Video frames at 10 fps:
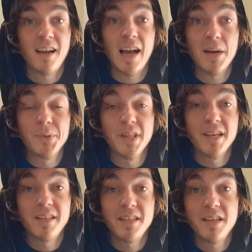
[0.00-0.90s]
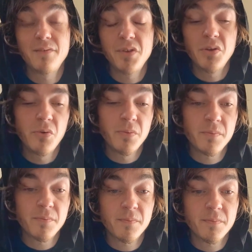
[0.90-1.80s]
I would like to give you
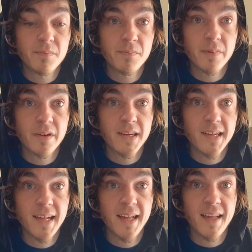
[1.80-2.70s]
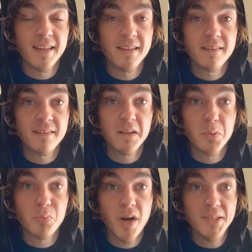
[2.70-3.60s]
a little
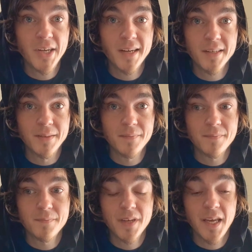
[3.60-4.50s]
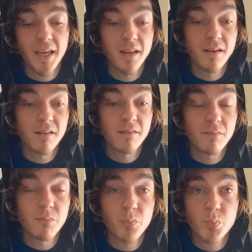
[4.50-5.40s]
project, and
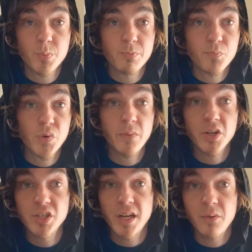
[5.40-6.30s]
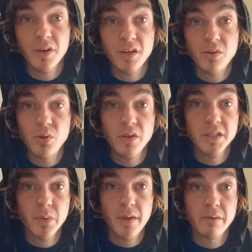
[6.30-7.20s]
pretty much anyone can do
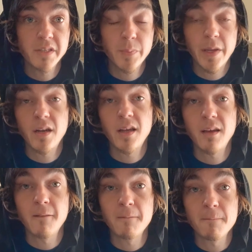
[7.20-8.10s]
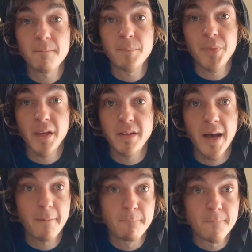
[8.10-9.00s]
this without spending a
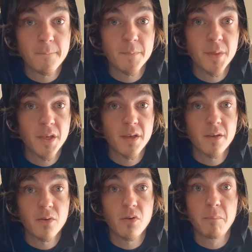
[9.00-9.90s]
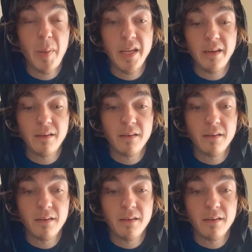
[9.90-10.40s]
dime or a penny.